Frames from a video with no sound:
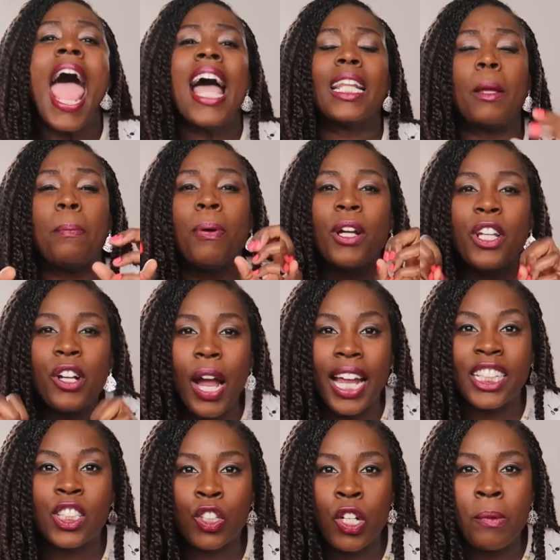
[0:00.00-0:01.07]
and they put your
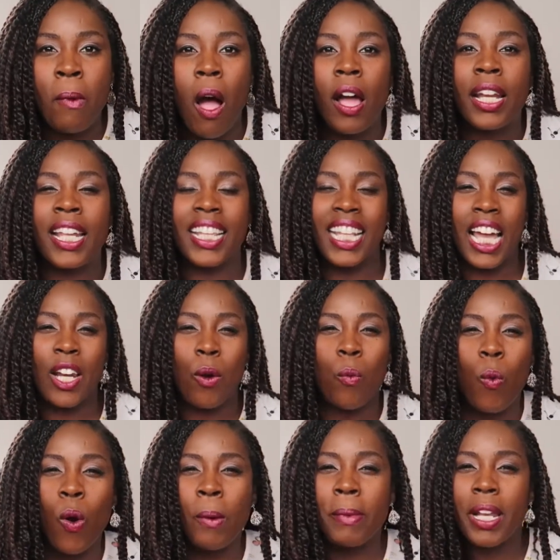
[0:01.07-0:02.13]
ice cream on it and they kind
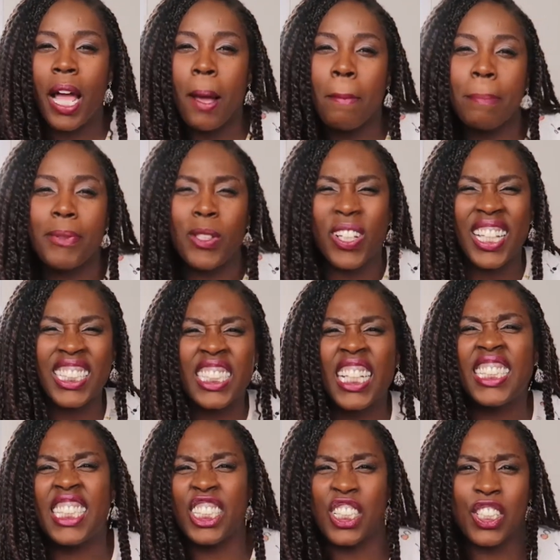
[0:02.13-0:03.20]
of warm it up so it gets
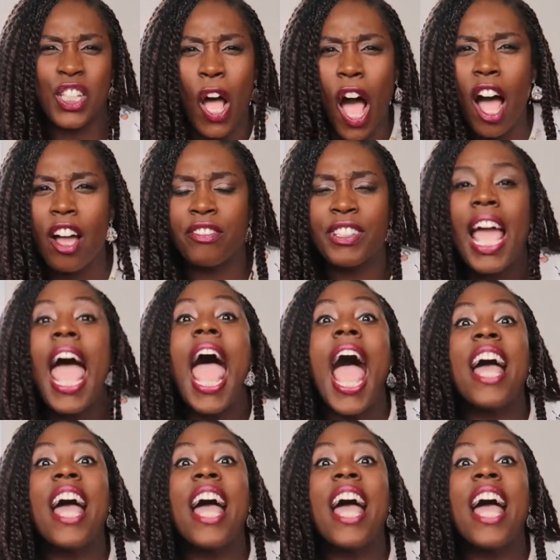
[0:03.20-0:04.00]
nice and soft,